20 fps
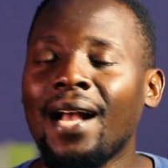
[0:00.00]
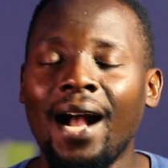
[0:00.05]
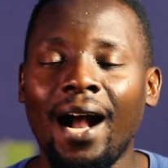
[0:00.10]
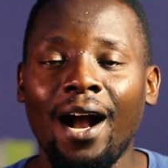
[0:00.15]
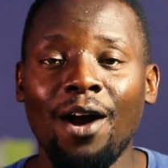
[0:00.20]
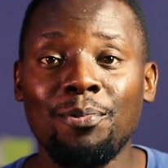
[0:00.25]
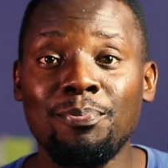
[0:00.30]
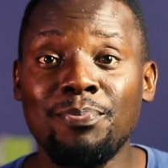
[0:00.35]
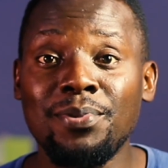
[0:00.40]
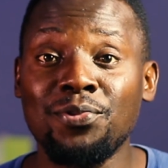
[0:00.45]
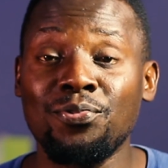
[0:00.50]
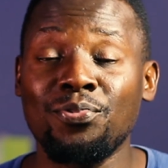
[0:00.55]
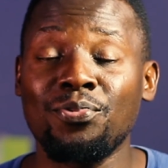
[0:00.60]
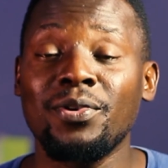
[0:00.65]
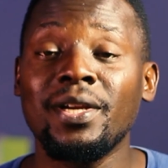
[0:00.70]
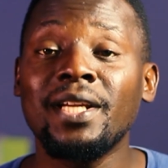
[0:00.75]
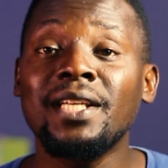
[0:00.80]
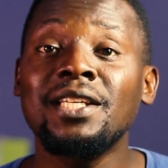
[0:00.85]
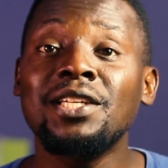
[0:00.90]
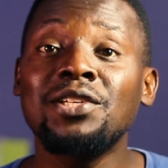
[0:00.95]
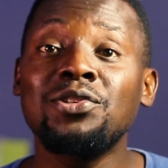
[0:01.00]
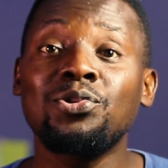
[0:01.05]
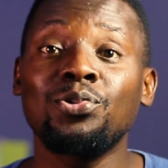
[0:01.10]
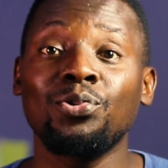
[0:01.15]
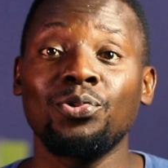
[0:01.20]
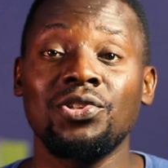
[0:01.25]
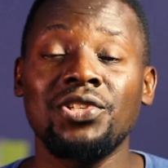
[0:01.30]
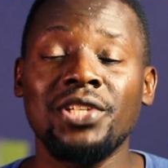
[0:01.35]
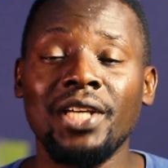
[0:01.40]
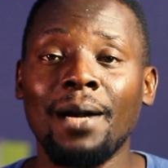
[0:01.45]
I'll be ready
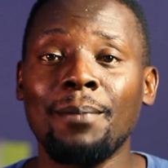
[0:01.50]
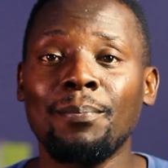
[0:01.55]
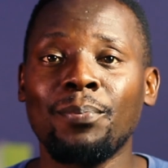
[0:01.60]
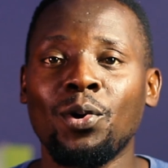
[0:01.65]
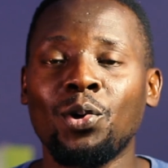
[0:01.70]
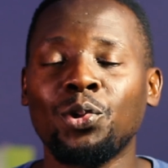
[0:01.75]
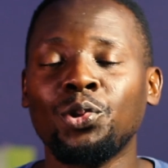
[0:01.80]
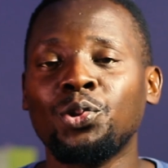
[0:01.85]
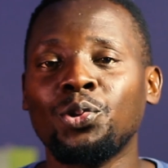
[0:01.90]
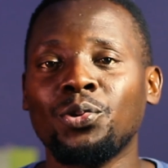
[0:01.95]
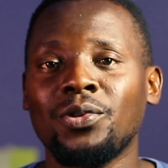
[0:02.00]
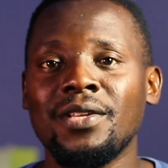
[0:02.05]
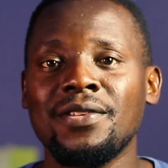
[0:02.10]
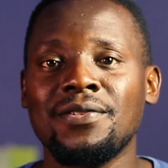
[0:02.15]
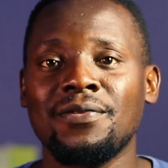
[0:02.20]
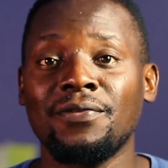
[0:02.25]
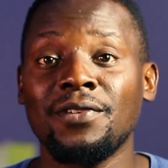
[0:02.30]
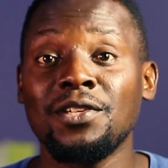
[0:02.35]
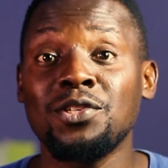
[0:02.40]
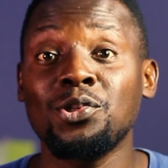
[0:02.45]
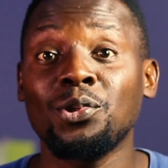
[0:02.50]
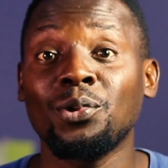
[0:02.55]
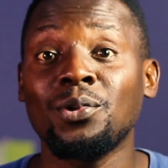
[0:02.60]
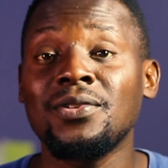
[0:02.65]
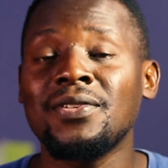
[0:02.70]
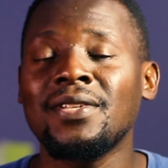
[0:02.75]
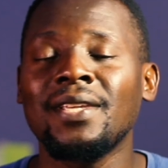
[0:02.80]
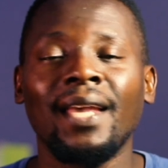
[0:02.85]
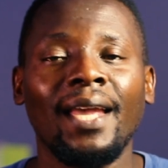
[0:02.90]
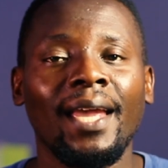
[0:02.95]
to jump onto these
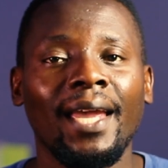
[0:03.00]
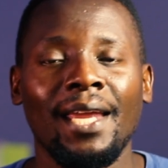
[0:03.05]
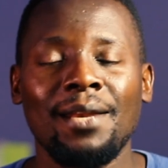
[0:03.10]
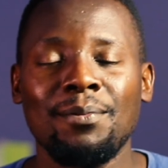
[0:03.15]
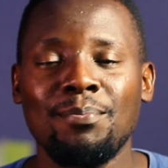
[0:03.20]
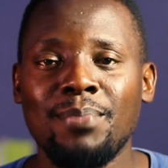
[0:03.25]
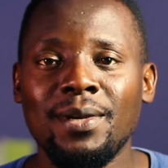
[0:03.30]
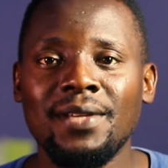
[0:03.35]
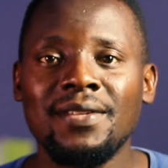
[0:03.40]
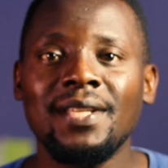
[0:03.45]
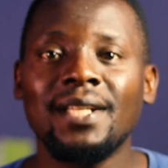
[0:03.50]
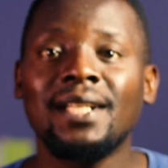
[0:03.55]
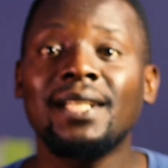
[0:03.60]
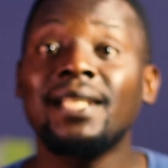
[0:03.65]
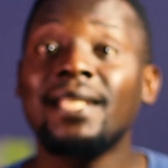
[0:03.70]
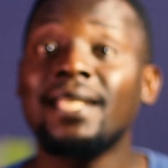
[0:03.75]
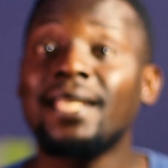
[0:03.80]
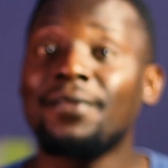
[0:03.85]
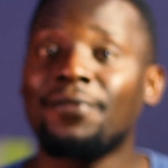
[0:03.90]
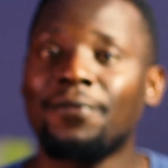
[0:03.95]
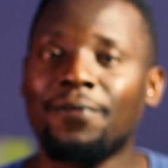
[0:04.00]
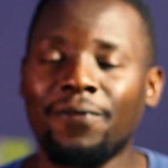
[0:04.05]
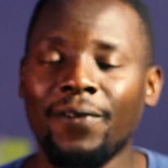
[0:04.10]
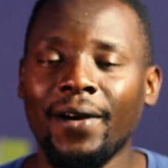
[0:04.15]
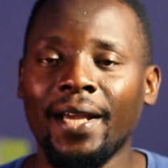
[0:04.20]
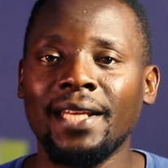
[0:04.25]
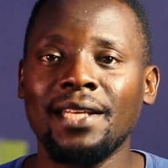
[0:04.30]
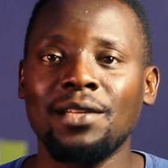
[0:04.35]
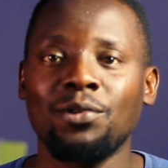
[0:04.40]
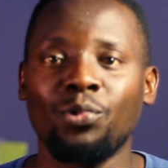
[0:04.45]
videos and basically
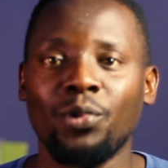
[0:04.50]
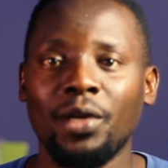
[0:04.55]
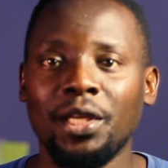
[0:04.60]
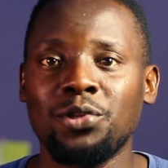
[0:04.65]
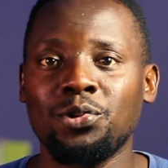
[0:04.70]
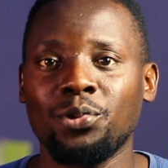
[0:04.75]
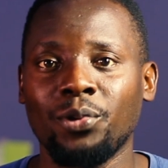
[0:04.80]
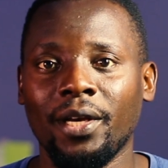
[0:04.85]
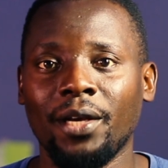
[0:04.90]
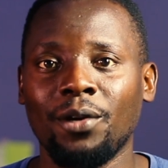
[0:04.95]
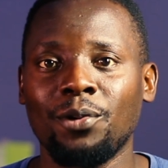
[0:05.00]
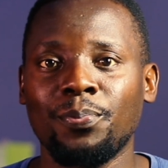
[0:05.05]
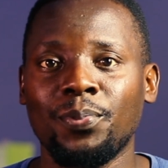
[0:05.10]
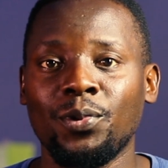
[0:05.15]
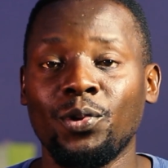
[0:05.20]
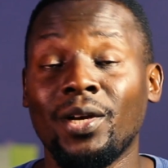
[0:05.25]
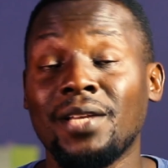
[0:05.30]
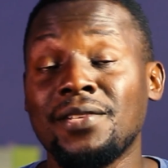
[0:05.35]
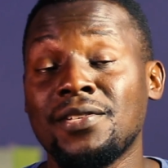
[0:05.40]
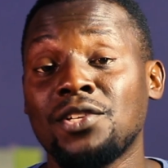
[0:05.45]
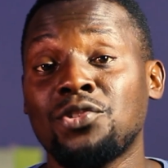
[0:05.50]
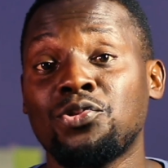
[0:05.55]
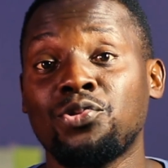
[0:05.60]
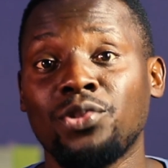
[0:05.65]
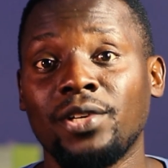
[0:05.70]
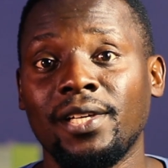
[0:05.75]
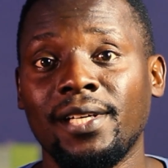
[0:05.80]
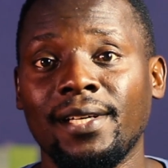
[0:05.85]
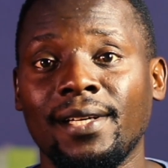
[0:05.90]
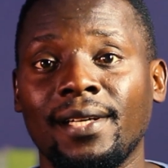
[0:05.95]
find a way to help you as a
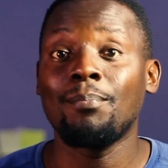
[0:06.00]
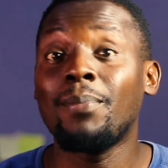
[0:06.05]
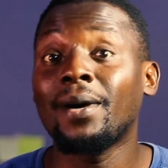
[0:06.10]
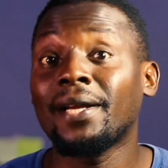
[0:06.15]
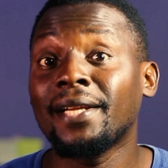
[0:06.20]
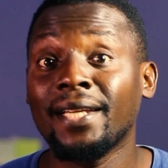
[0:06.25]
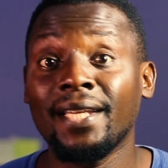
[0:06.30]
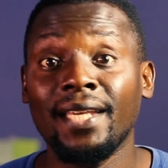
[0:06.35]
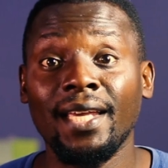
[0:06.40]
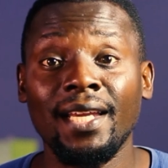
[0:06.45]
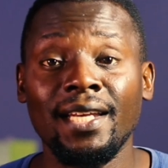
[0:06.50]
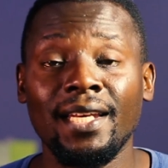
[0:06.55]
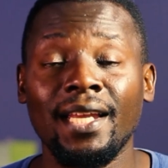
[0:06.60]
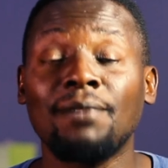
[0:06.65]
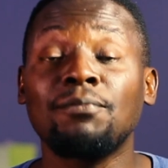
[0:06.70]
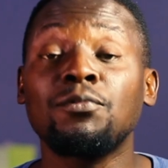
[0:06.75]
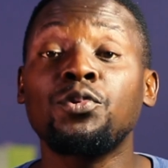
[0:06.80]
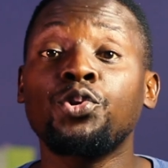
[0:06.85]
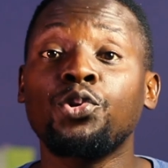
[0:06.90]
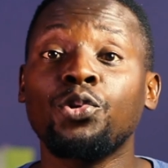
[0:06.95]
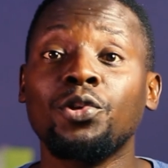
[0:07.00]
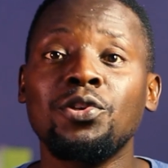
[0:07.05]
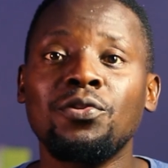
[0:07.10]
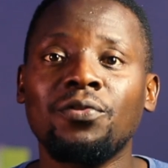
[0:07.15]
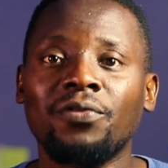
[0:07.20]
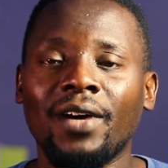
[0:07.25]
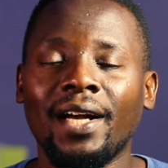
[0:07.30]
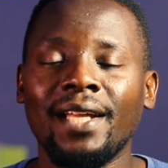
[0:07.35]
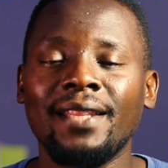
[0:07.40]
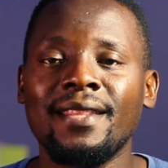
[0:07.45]
trader. But again, I'm sure
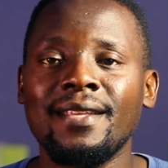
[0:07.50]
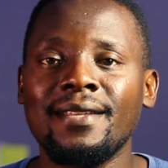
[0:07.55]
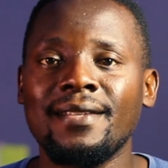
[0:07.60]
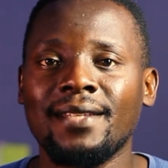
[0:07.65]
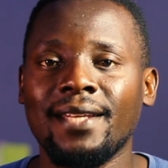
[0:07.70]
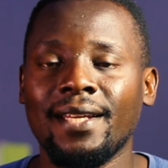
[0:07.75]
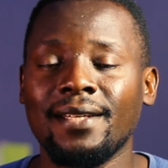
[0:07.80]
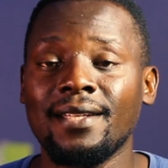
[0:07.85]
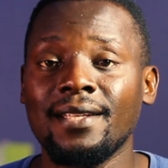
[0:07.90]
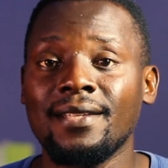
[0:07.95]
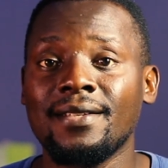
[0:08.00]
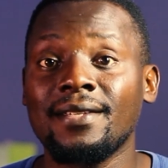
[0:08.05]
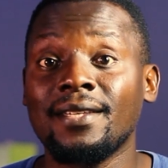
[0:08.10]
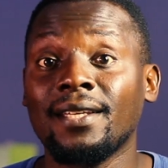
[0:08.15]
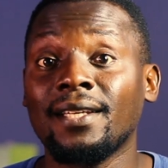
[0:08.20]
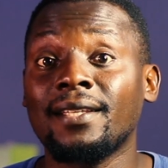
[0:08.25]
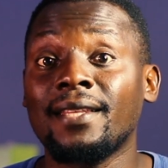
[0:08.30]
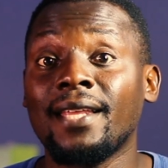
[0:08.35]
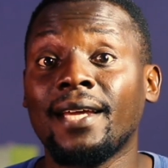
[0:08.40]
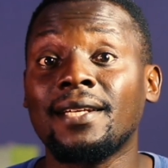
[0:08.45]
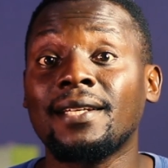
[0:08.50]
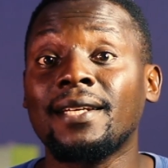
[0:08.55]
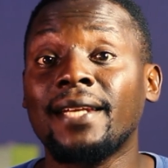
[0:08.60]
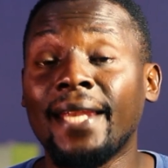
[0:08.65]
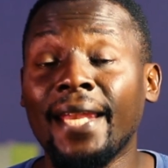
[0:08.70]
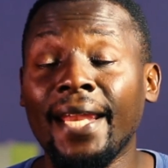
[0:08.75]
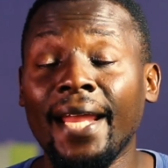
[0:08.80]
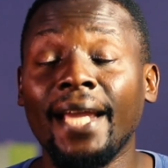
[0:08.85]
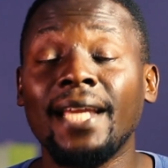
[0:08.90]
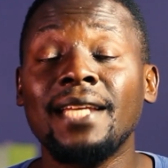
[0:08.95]
you've heard this statistic that
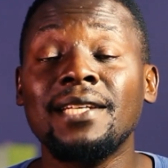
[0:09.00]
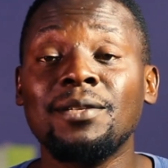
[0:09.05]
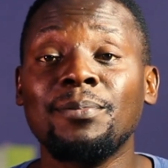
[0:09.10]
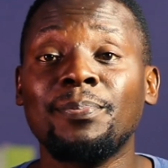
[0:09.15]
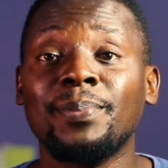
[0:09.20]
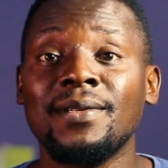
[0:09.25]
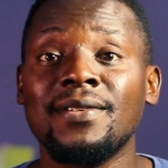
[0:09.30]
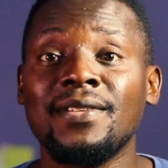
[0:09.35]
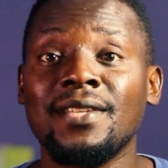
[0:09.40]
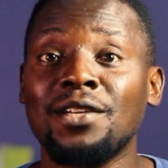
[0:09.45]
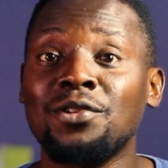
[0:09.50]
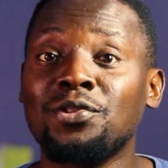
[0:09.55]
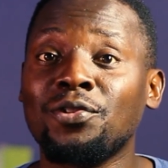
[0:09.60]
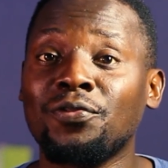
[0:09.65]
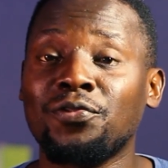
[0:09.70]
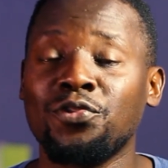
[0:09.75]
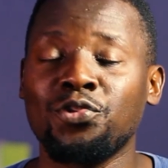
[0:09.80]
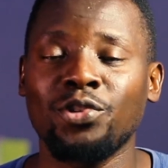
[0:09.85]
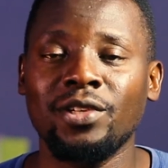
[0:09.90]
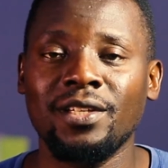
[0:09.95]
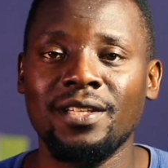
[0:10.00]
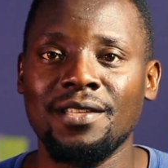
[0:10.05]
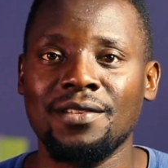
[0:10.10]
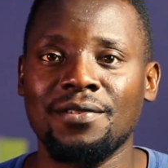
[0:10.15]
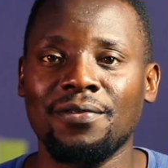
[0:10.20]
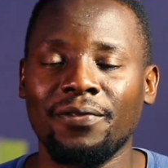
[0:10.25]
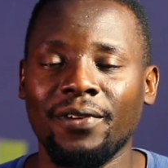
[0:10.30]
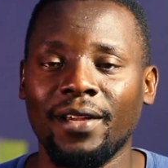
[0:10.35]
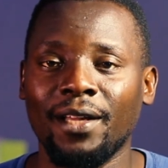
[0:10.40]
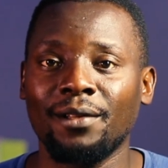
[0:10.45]
90% of traders
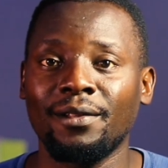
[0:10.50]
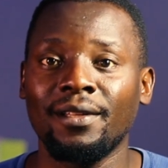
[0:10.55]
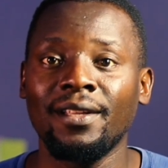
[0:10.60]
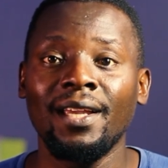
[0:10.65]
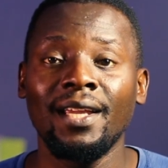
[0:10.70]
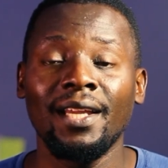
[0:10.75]
fail.